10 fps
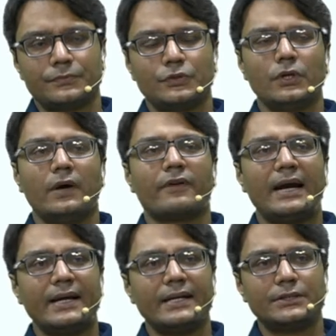You have
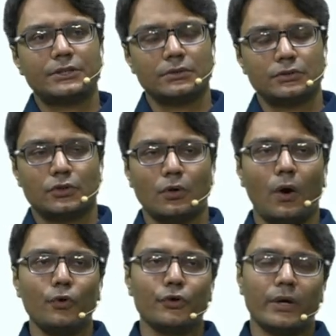read it
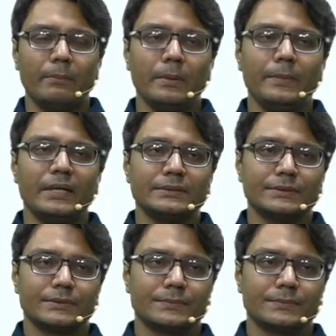throughout your MBBS.